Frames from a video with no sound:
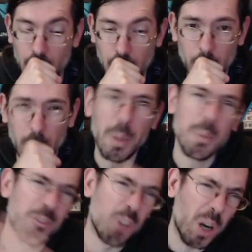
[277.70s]
Or
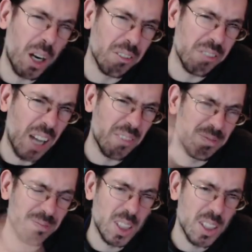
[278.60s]
maybe 4 out of 5.
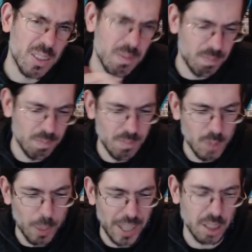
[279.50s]

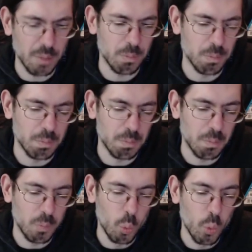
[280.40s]
The writing
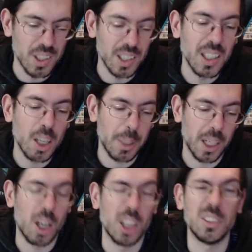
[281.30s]
was a little bit
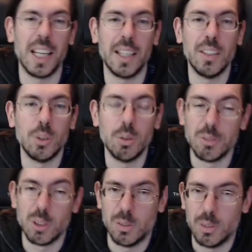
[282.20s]
hard to get into
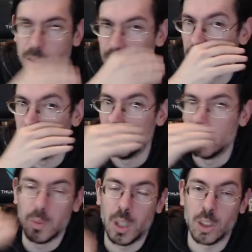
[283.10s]
if you
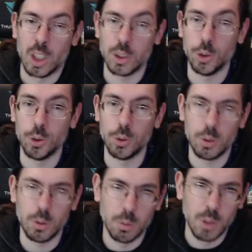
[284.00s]
are not used
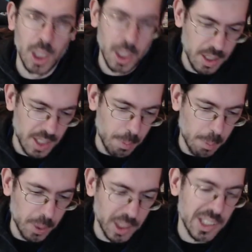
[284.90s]
to
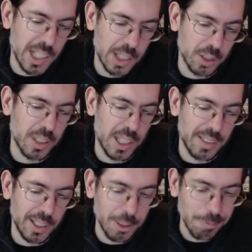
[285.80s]
cyberpunk jargon, I
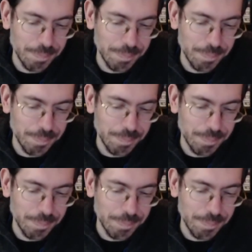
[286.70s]
think.